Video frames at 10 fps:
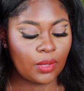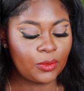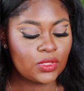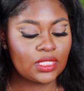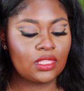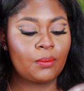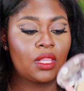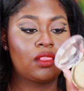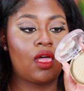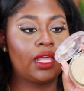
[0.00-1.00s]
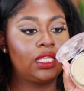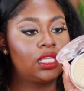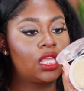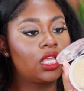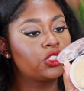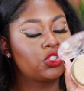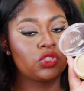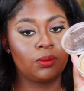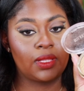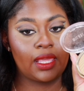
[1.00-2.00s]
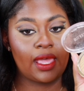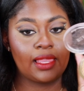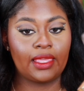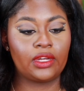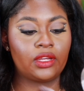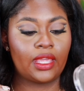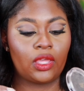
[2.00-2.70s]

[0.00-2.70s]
I'm using the Milani Strobe Light Highlighter.